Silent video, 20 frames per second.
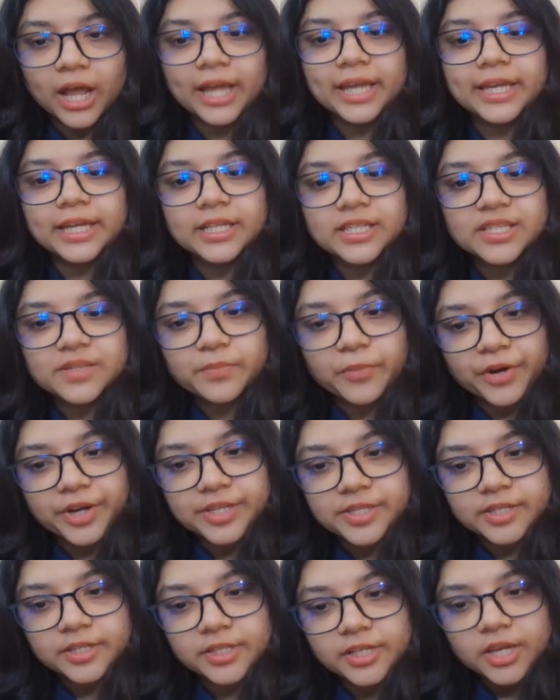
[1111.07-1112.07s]
is
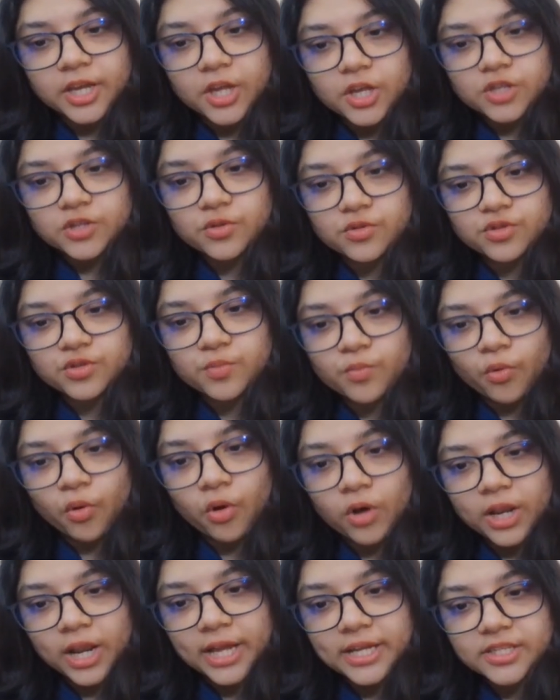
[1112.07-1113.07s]
present? So
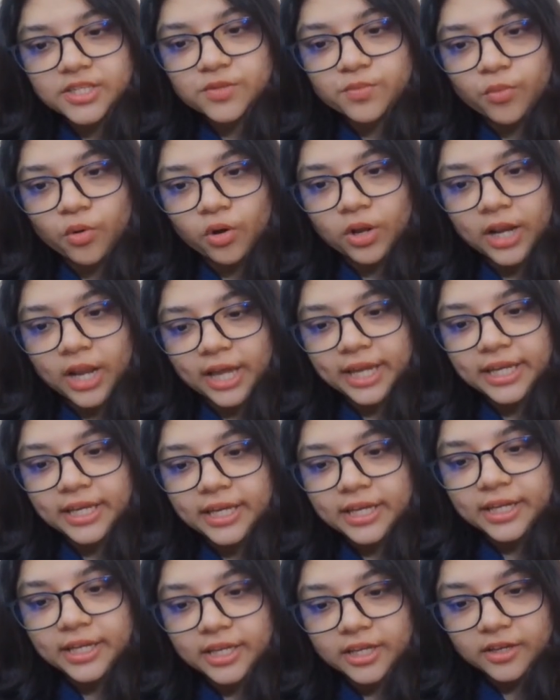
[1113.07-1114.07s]
small I
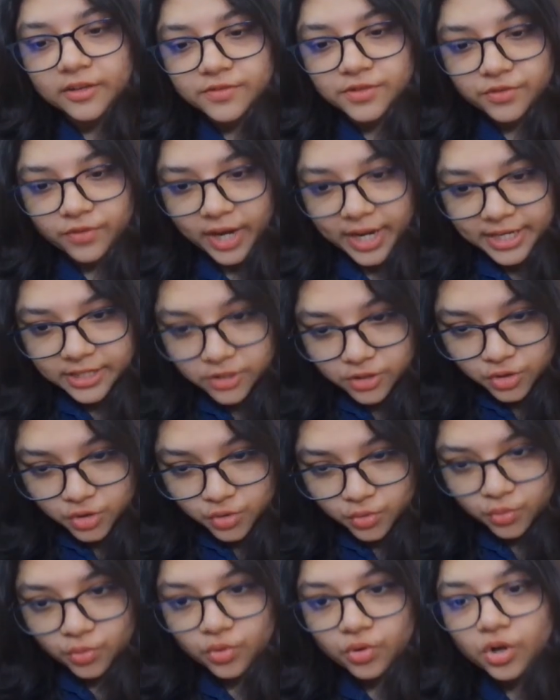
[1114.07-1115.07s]
gives rise
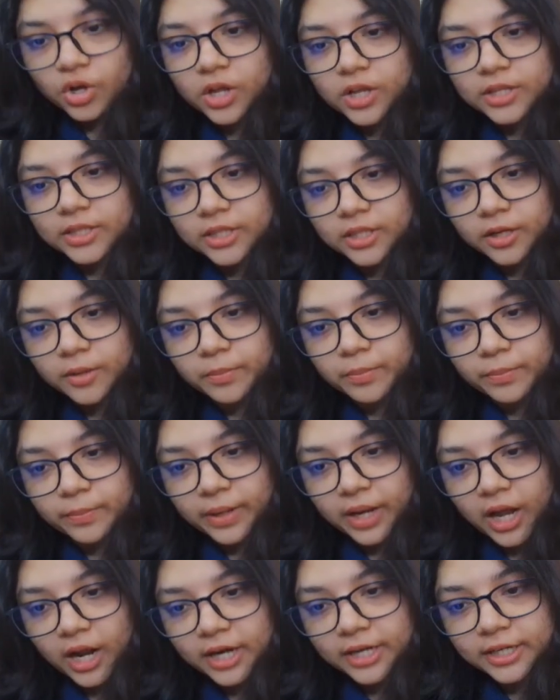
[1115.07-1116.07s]
to the
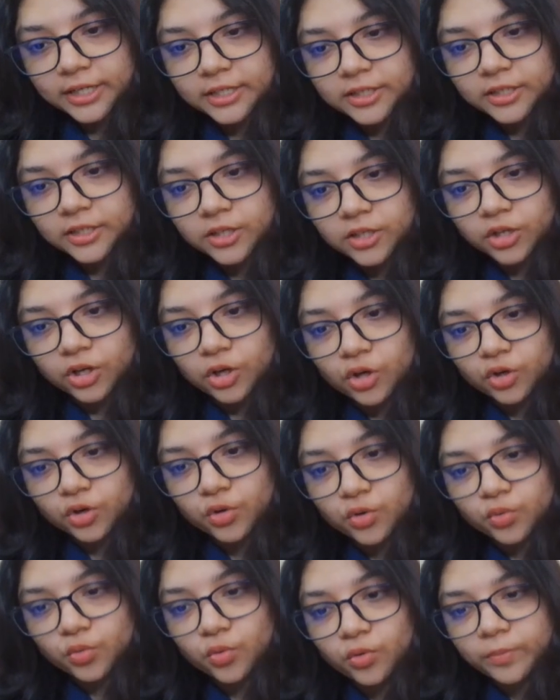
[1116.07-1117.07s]
blood
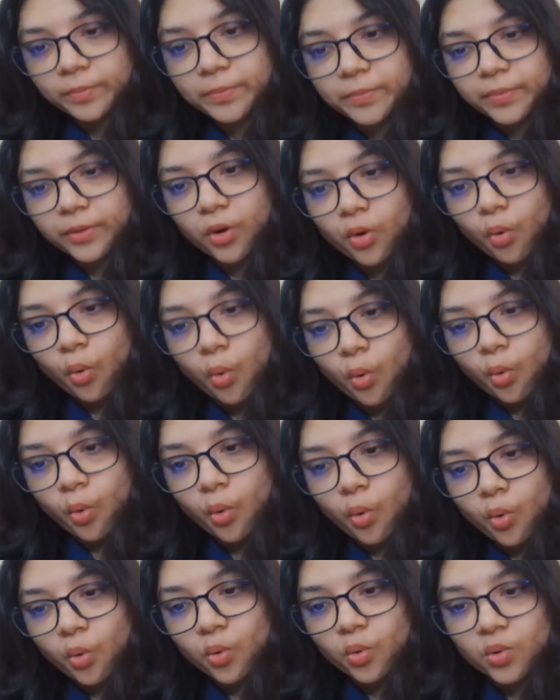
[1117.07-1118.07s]
group O.
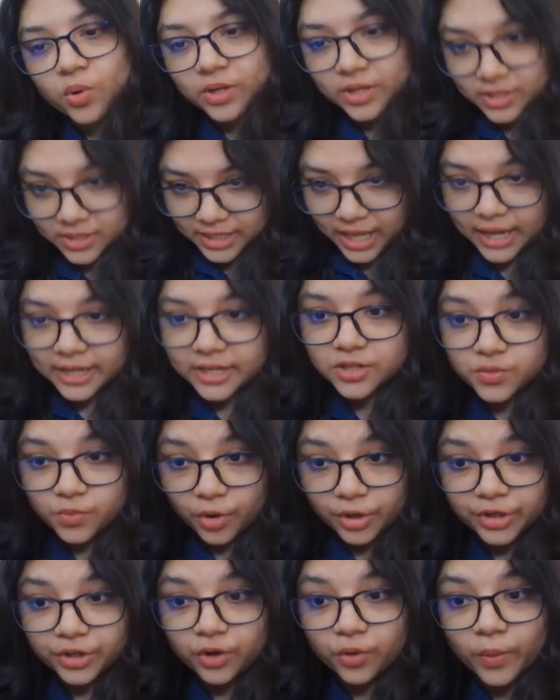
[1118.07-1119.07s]
That is
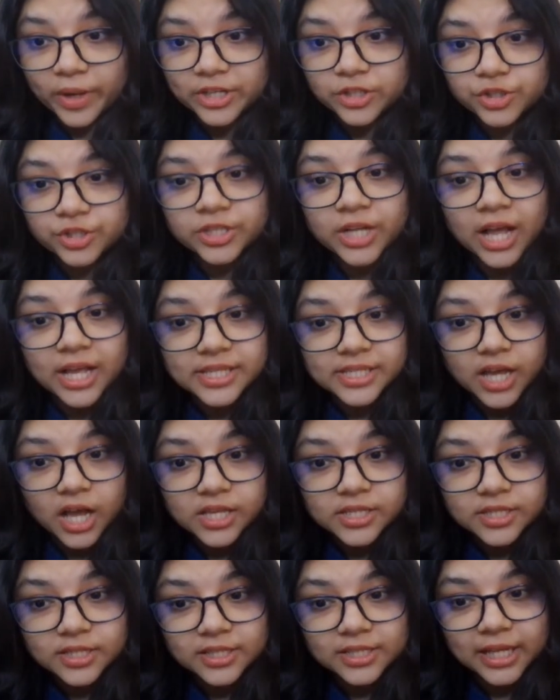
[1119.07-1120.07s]
what your question has
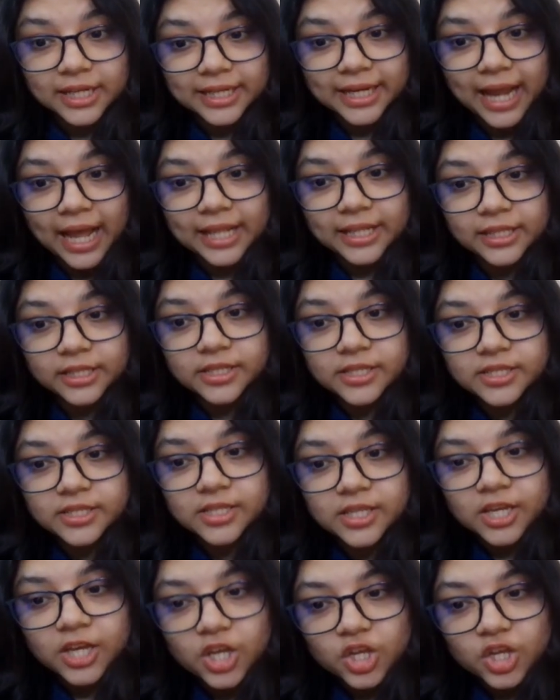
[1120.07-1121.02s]
asked, that can this